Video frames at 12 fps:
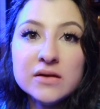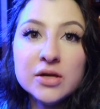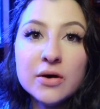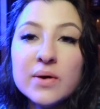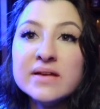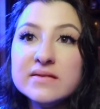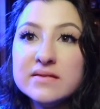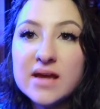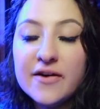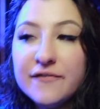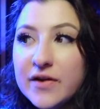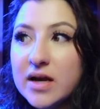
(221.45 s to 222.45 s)
You know, it's
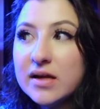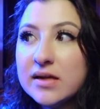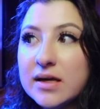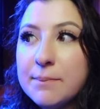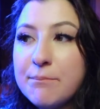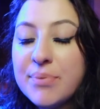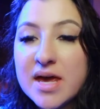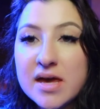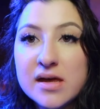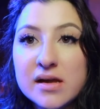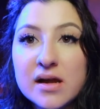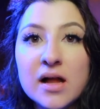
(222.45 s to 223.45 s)
definitely been